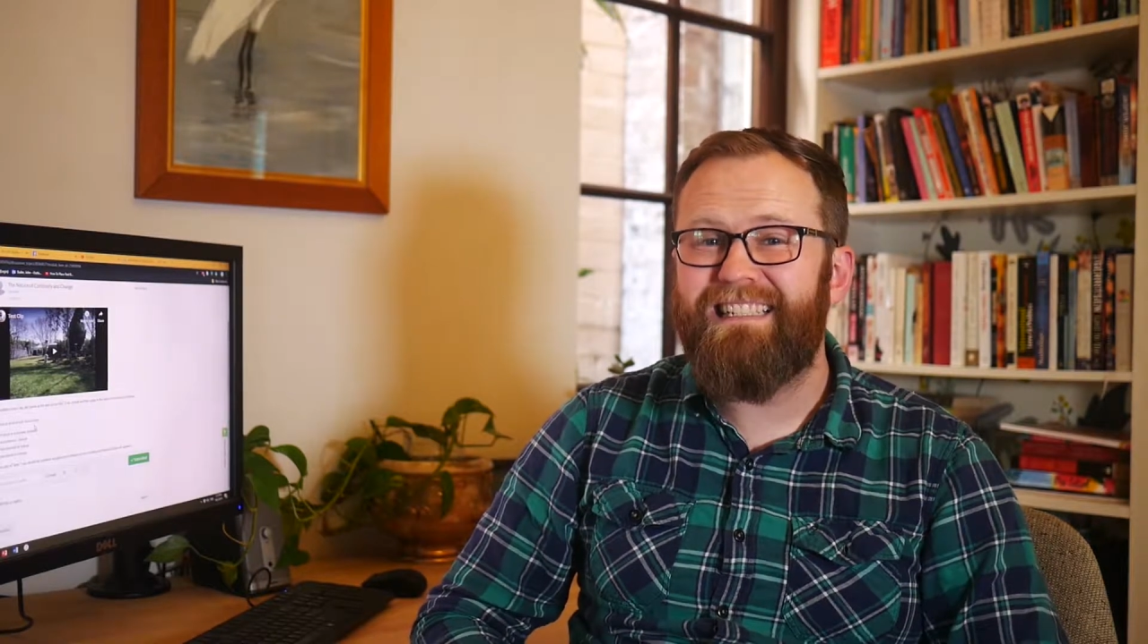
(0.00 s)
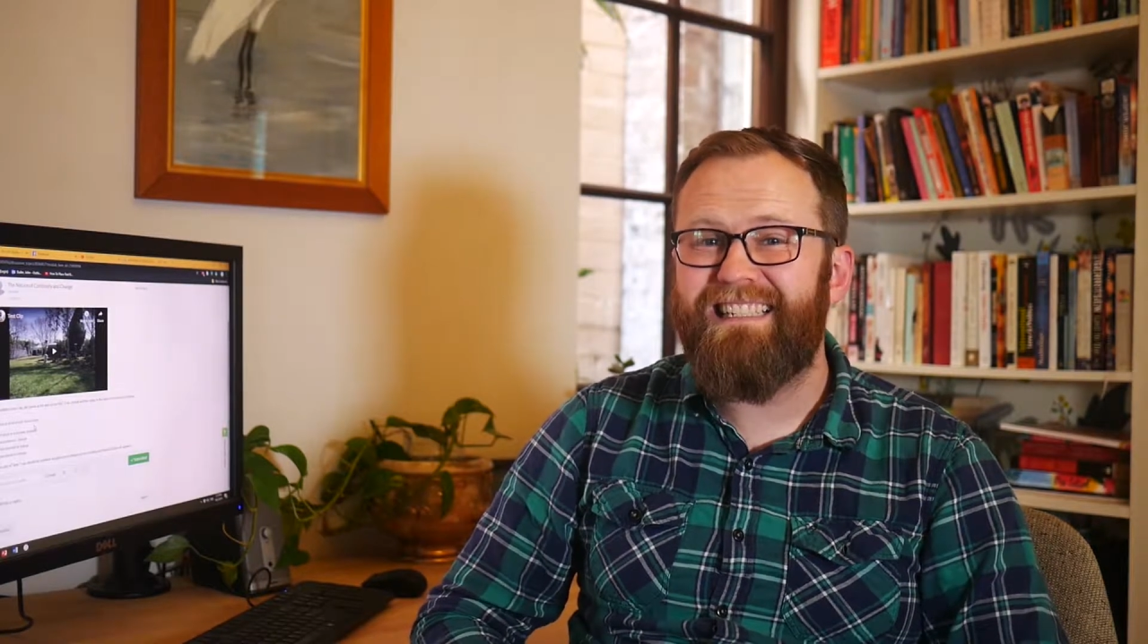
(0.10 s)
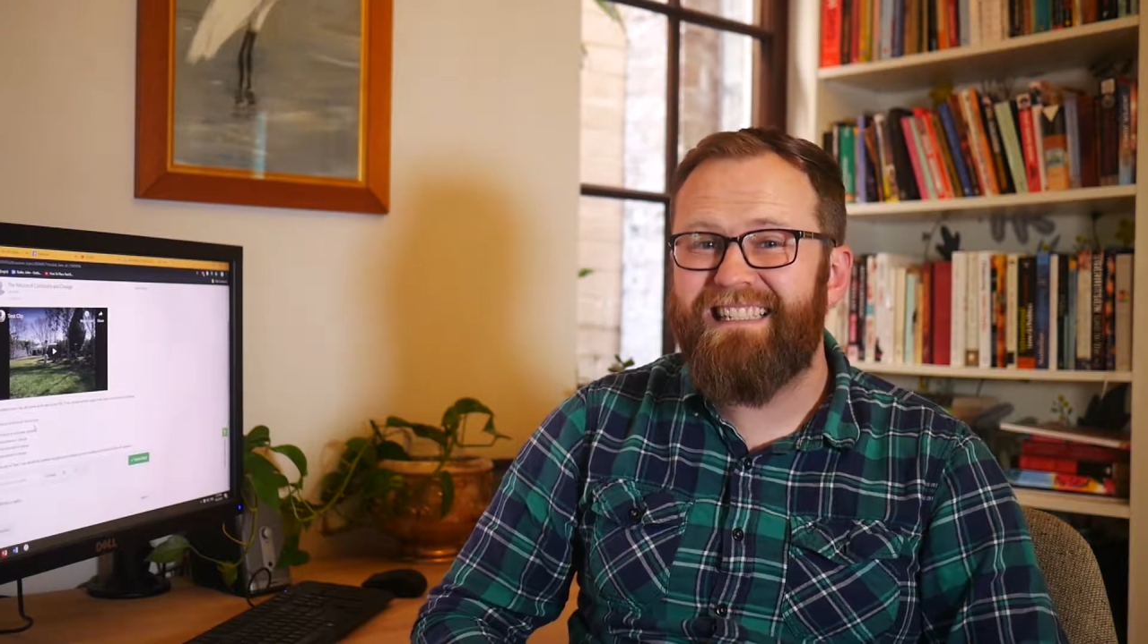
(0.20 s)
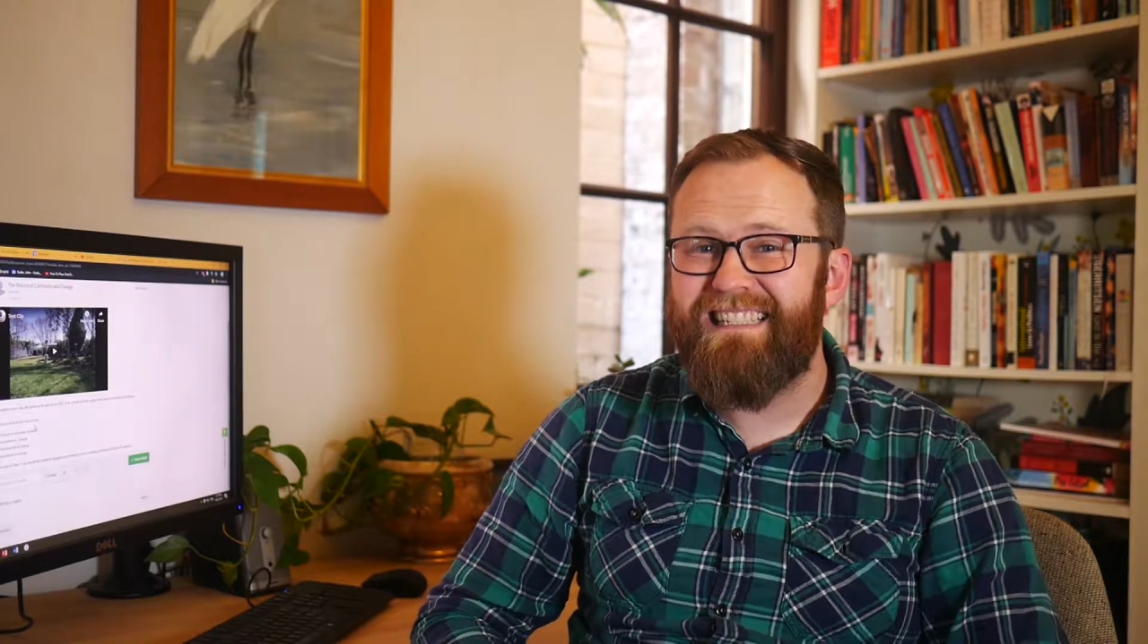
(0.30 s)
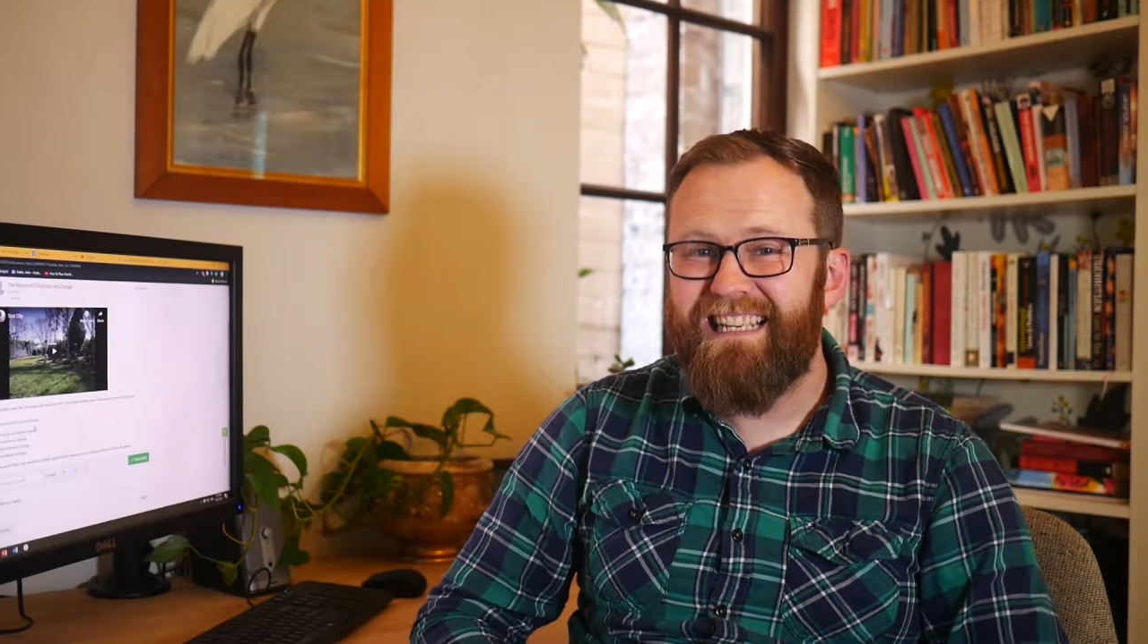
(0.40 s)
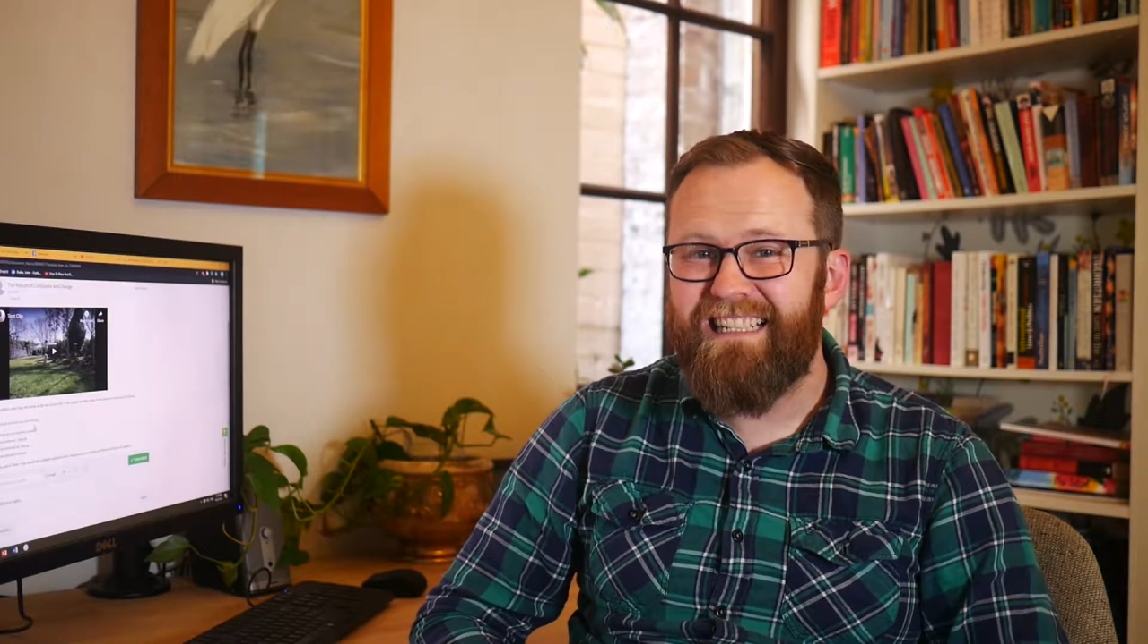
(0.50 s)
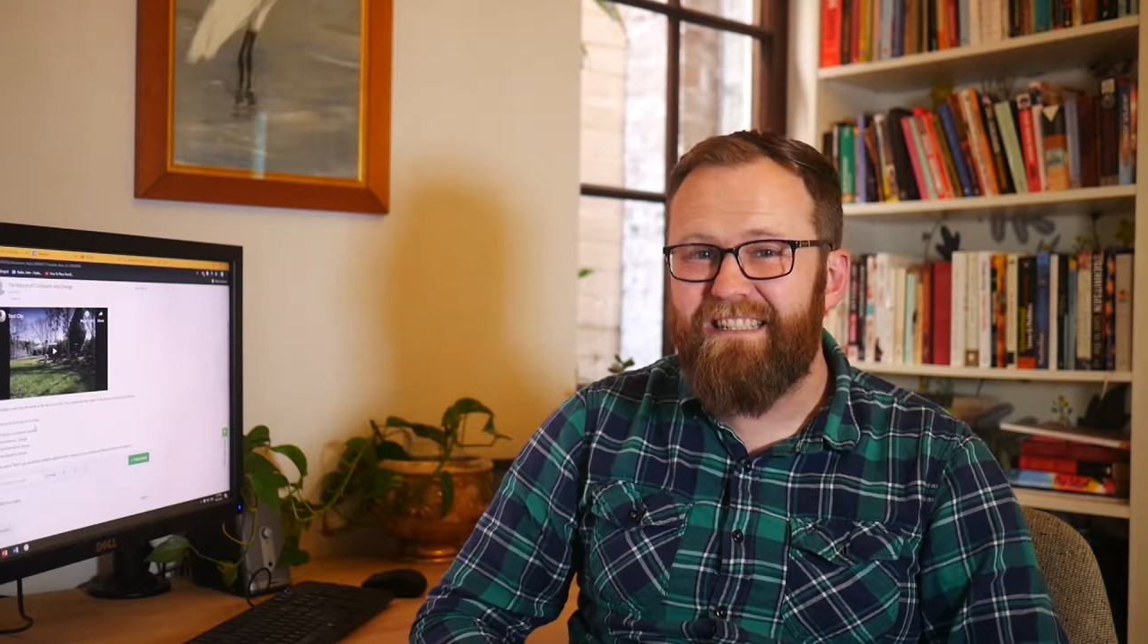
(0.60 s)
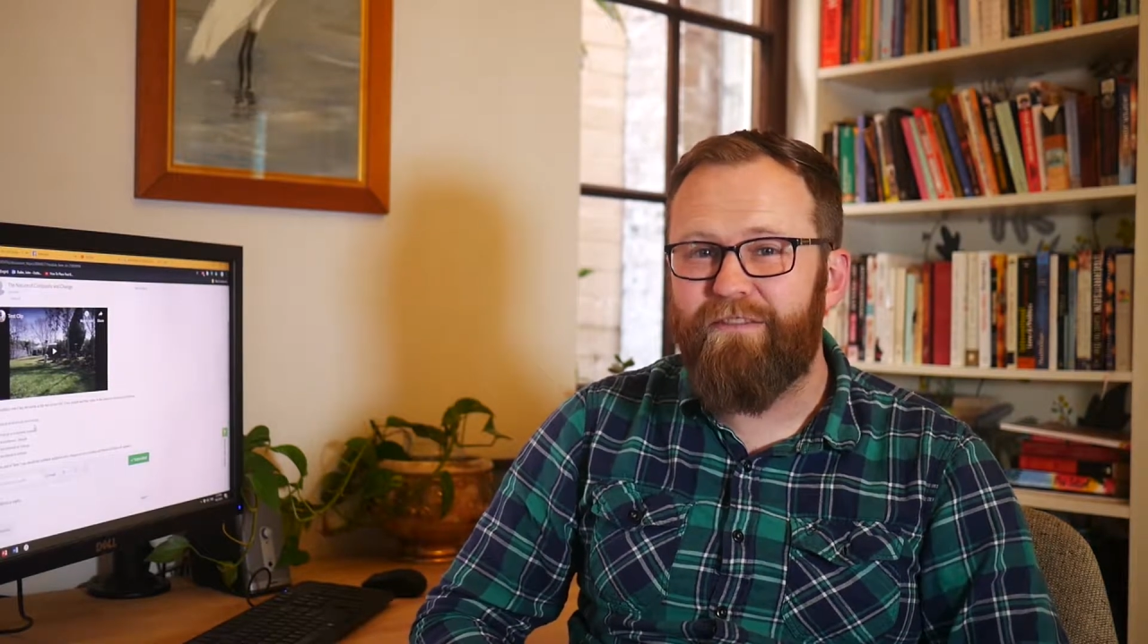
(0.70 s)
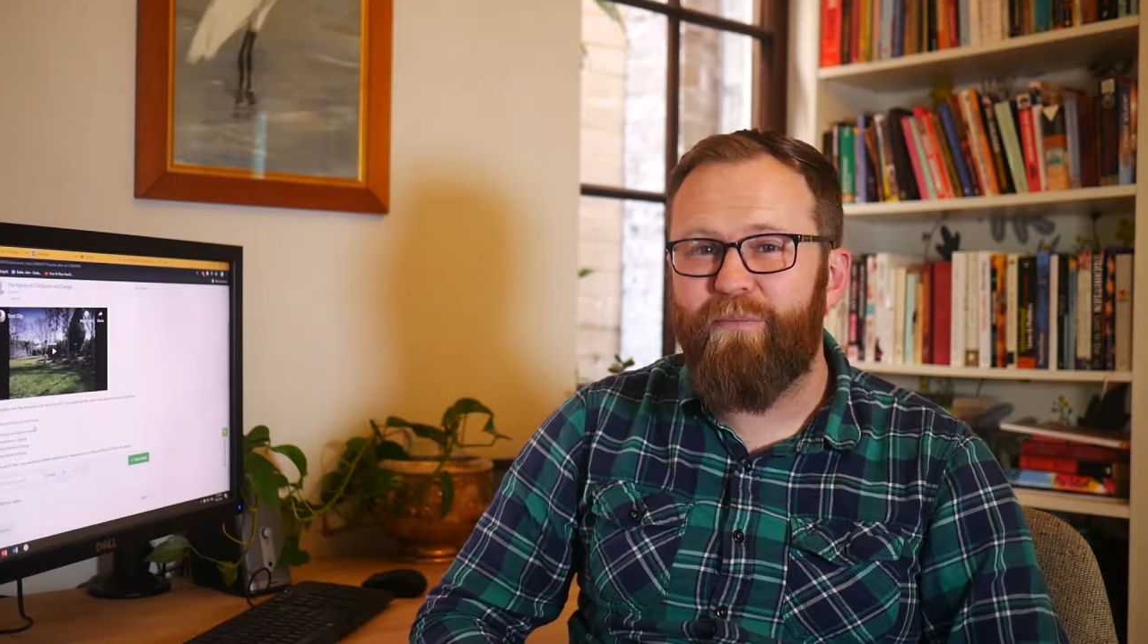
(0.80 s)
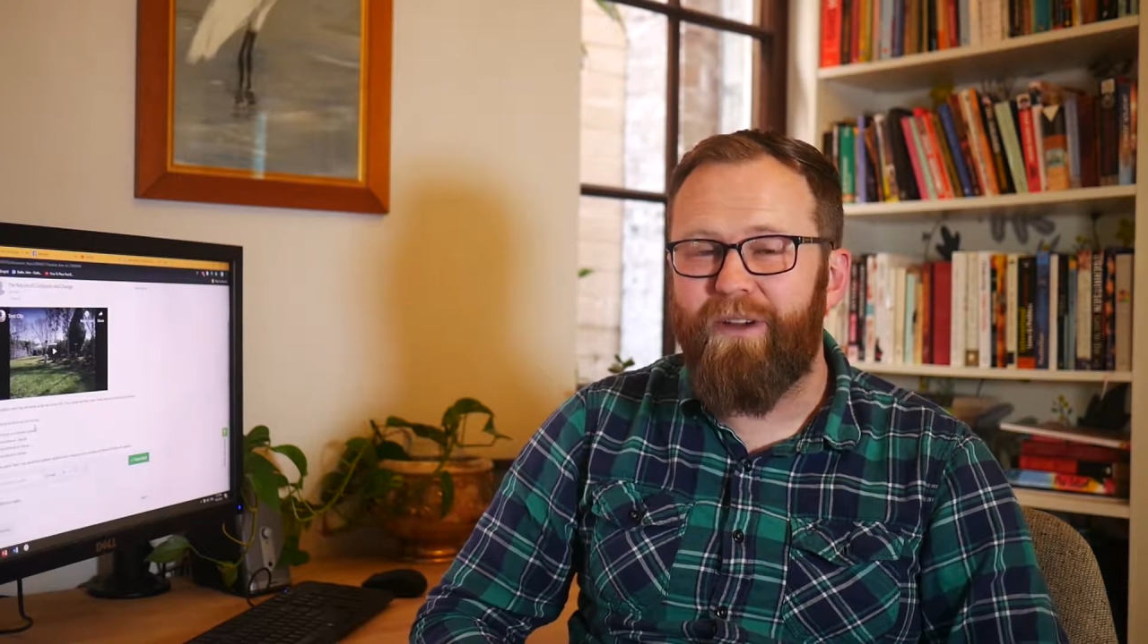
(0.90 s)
distinctive